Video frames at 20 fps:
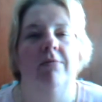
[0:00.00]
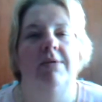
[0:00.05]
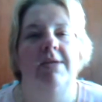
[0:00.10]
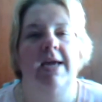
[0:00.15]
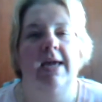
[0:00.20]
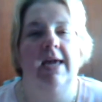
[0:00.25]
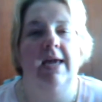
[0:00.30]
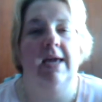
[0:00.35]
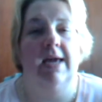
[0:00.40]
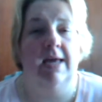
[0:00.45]

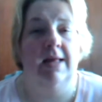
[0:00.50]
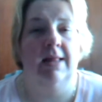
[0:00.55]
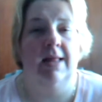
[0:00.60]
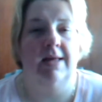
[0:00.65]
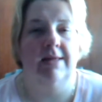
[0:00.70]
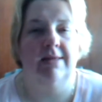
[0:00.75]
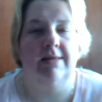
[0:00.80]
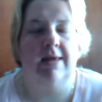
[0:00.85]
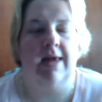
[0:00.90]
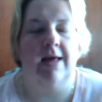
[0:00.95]
taking in
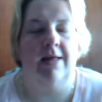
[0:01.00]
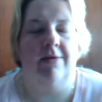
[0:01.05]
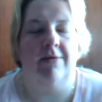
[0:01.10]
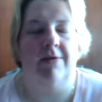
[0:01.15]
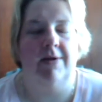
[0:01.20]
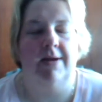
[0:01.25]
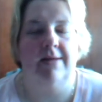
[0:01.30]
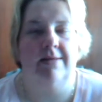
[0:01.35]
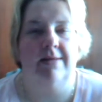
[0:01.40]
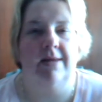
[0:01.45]
less
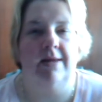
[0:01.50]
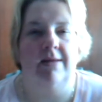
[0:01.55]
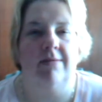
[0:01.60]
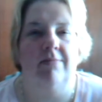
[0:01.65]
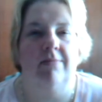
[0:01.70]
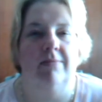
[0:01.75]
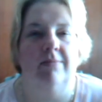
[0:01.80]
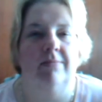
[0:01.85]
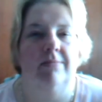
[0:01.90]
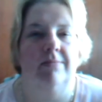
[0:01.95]
calories.
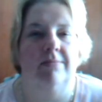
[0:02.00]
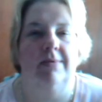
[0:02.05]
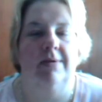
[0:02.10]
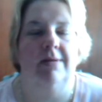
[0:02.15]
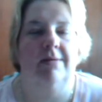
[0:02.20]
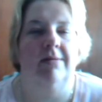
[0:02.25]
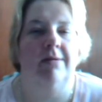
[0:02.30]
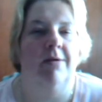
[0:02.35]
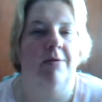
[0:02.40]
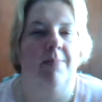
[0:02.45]

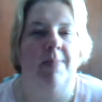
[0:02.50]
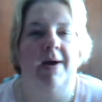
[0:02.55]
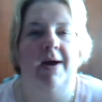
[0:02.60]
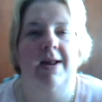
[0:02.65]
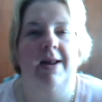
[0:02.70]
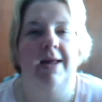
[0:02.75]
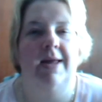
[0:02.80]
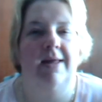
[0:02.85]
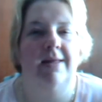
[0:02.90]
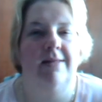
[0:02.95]
Your
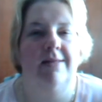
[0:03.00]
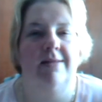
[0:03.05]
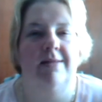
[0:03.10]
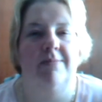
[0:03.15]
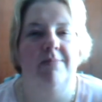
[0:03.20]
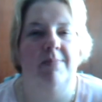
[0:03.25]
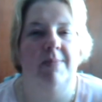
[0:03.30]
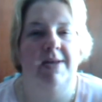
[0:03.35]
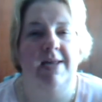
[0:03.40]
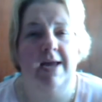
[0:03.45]

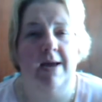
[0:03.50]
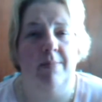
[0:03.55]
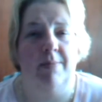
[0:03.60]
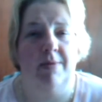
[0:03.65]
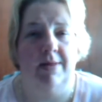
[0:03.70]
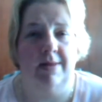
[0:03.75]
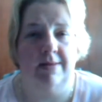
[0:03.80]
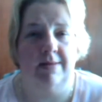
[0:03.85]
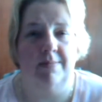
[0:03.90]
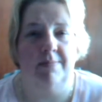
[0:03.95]
body's
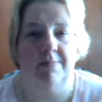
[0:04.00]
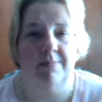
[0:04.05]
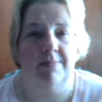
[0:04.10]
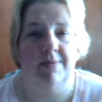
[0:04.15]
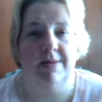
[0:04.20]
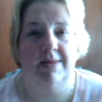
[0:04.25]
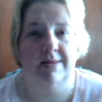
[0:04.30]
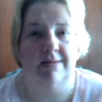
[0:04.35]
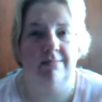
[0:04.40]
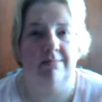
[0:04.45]

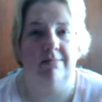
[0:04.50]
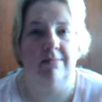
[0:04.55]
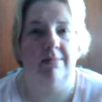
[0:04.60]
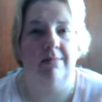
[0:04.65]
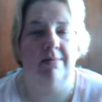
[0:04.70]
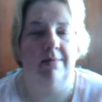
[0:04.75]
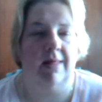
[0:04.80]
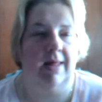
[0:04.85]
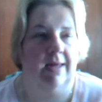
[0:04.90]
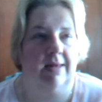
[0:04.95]
metabolism's
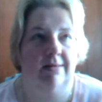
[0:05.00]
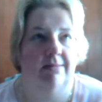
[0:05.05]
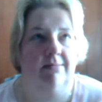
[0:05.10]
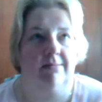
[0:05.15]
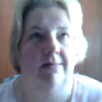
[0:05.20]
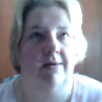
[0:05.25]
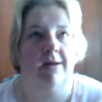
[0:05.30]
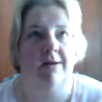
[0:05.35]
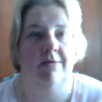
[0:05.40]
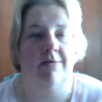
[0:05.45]

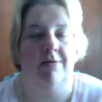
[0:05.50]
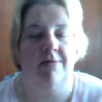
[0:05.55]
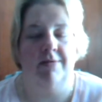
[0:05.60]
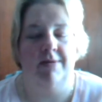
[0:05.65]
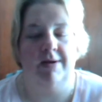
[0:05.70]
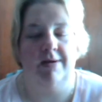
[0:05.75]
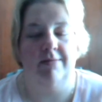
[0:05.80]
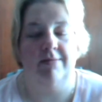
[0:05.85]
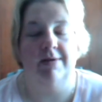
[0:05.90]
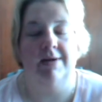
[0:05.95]
I don't know,
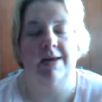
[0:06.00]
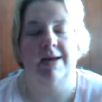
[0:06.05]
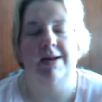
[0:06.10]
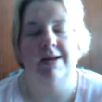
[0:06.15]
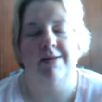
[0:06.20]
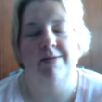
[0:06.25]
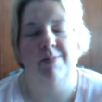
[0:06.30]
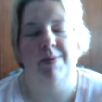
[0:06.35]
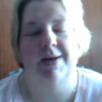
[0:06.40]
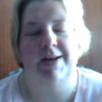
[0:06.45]
they kind
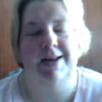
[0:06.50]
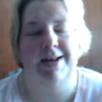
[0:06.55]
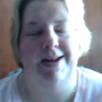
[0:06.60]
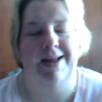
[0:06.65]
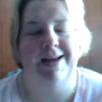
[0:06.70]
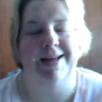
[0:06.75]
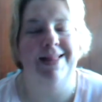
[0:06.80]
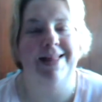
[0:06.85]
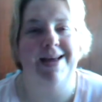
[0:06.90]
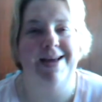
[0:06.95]
of explained it
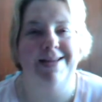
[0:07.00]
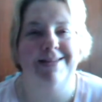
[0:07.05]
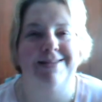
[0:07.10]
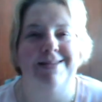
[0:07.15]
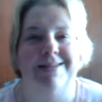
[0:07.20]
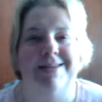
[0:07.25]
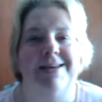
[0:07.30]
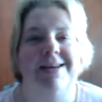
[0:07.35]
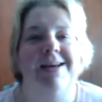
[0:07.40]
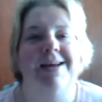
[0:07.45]
at
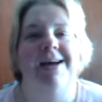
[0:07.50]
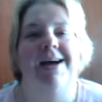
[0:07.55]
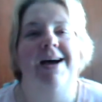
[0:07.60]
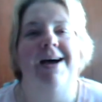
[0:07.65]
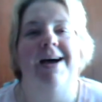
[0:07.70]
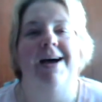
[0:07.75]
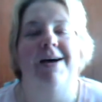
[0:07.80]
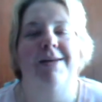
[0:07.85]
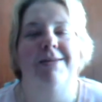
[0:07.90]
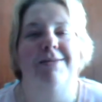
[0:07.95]
class
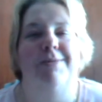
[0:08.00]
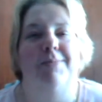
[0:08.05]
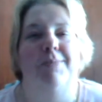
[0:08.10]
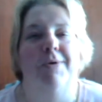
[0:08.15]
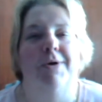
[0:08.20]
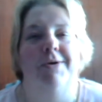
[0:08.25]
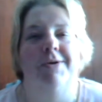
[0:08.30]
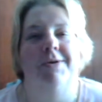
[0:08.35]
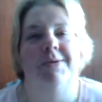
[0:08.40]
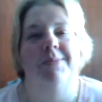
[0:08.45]

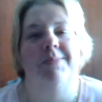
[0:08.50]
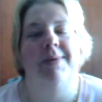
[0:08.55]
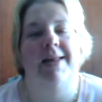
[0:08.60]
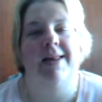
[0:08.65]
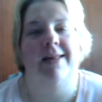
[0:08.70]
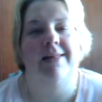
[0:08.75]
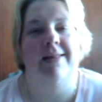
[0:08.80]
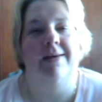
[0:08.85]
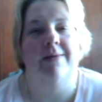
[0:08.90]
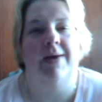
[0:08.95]
support group
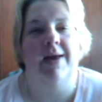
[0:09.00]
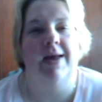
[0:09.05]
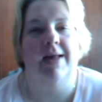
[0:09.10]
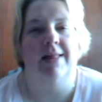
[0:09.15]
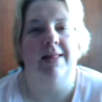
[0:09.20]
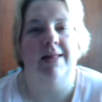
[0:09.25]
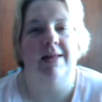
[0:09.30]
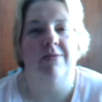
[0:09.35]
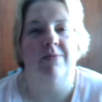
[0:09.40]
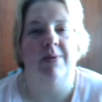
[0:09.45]
meeting that we
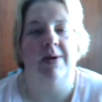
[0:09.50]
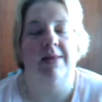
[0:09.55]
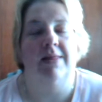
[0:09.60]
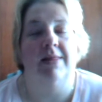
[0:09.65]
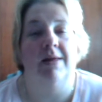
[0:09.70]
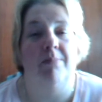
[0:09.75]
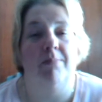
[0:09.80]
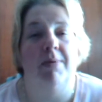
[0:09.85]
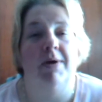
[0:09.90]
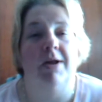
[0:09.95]
had last week,
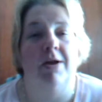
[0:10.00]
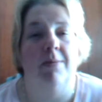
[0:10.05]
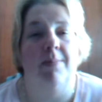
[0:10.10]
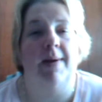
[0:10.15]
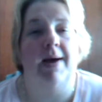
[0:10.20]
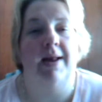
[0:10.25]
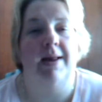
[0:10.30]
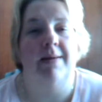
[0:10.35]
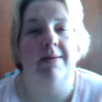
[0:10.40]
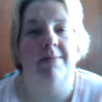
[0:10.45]
but your
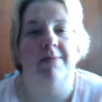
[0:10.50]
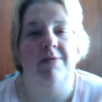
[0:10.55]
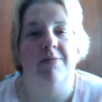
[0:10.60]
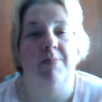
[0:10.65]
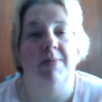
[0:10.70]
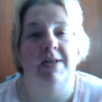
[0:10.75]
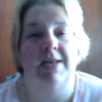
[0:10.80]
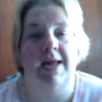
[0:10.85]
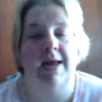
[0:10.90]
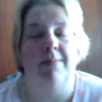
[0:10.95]

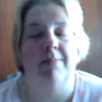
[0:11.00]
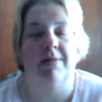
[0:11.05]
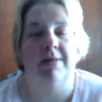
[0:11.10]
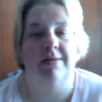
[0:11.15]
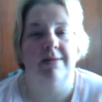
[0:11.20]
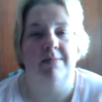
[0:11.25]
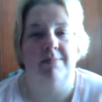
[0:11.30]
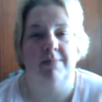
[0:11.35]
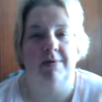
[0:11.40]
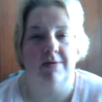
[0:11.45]
body's
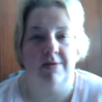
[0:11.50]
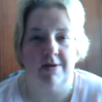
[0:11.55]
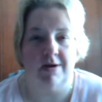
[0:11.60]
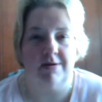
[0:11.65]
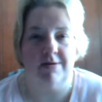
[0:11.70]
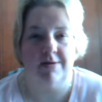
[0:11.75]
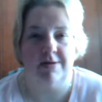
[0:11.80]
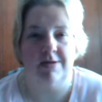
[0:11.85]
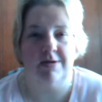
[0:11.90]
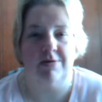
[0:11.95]
metabolism
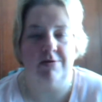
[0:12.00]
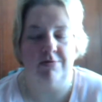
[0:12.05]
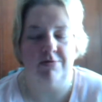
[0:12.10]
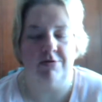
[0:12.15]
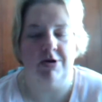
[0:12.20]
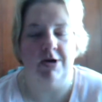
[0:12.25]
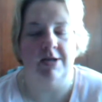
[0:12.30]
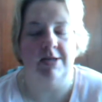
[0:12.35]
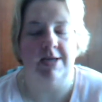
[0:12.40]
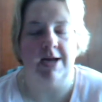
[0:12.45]
starts to
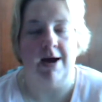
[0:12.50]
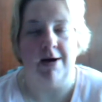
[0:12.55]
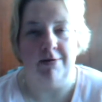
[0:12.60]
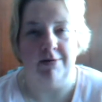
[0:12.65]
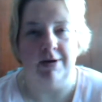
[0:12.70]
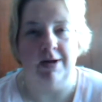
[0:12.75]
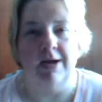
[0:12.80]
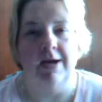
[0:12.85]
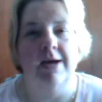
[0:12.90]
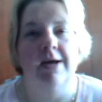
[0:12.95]
shut
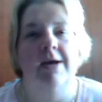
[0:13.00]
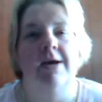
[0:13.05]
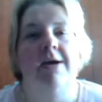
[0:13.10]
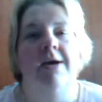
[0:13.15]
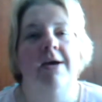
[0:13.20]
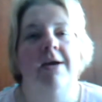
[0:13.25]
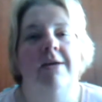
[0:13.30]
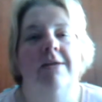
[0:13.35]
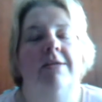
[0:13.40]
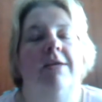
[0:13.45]
down.
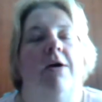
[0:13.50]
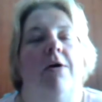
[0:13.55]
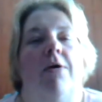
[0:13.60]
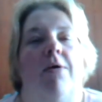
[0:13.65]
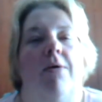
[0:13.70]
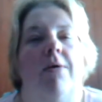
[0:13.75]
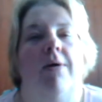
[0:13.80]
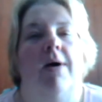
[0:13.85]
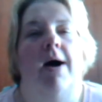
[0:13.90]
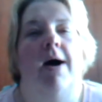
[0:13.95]

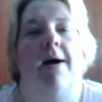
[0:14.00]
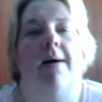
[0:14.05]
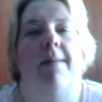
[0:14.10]
So